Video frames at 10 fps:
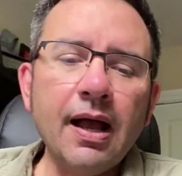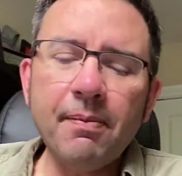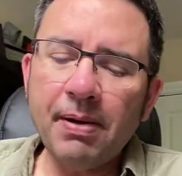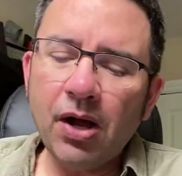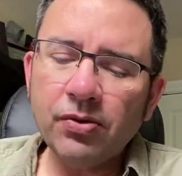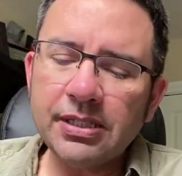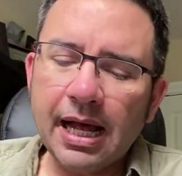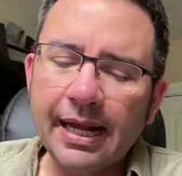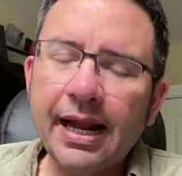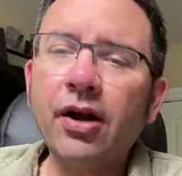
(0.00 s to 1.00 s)
about
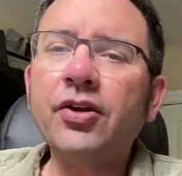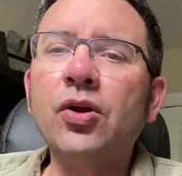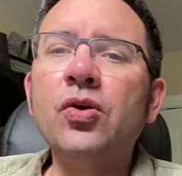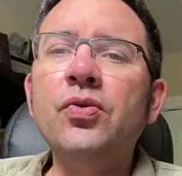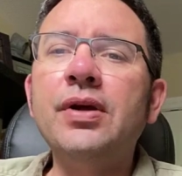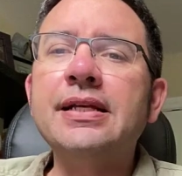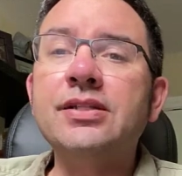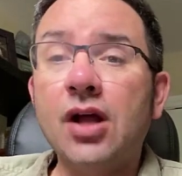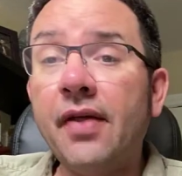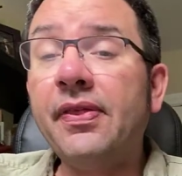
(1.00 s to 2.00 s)
a character who is
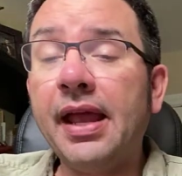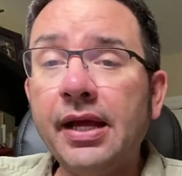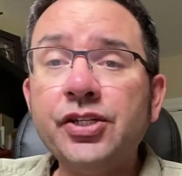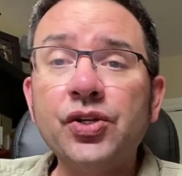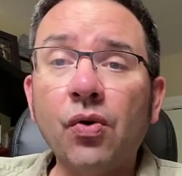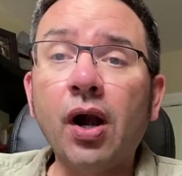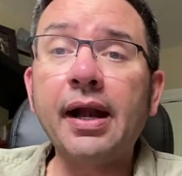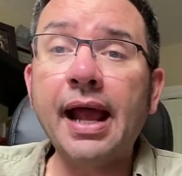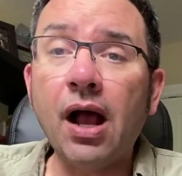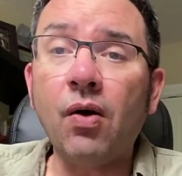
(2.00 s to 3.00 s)
not the age you are
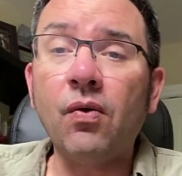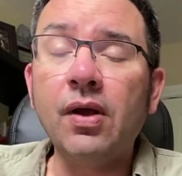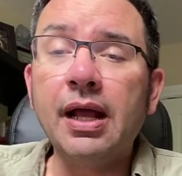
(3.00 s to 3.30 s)
now.